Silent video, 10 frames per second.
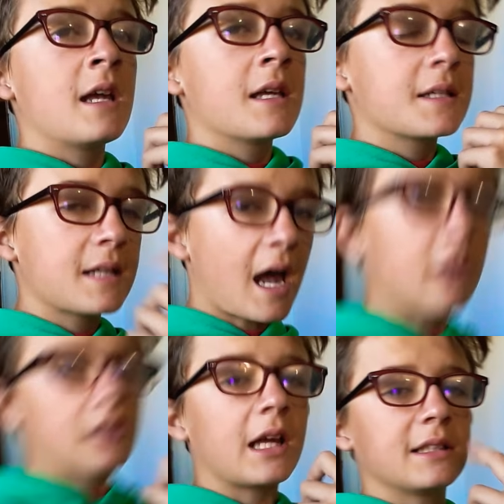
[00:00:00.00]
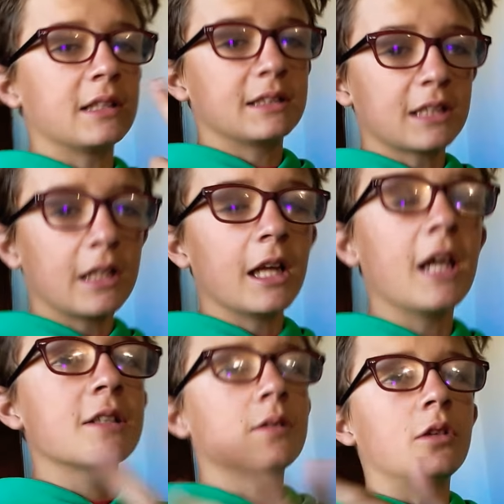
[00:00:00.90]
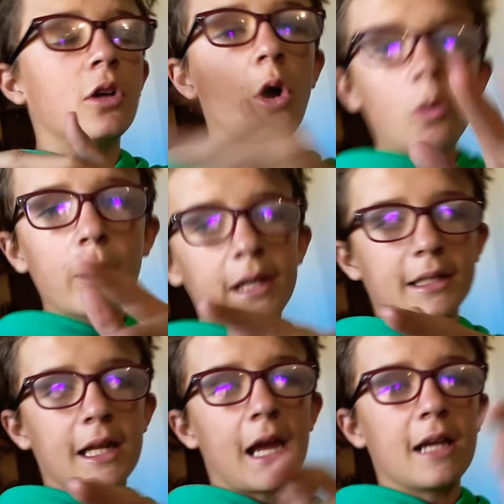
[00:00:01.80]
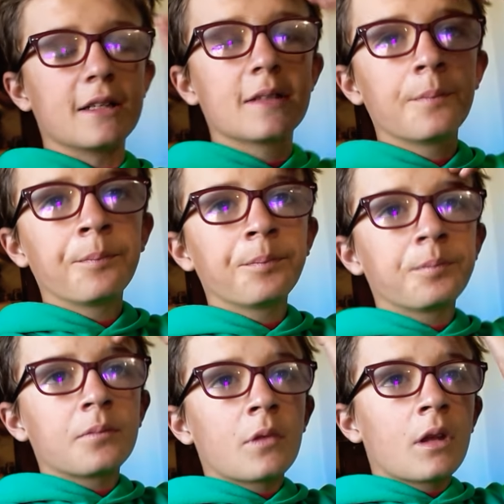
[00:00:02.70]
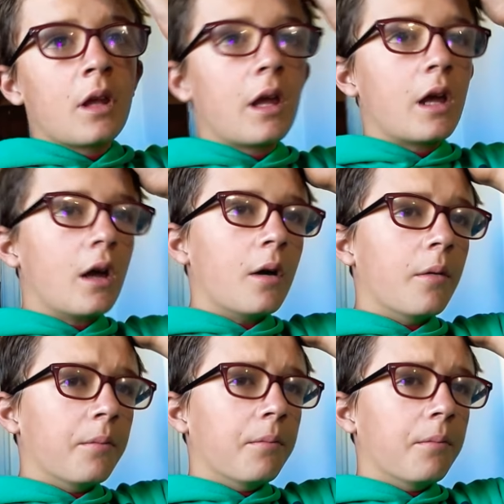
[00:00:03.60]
Saturdays, and Sundays, no weekdays, um,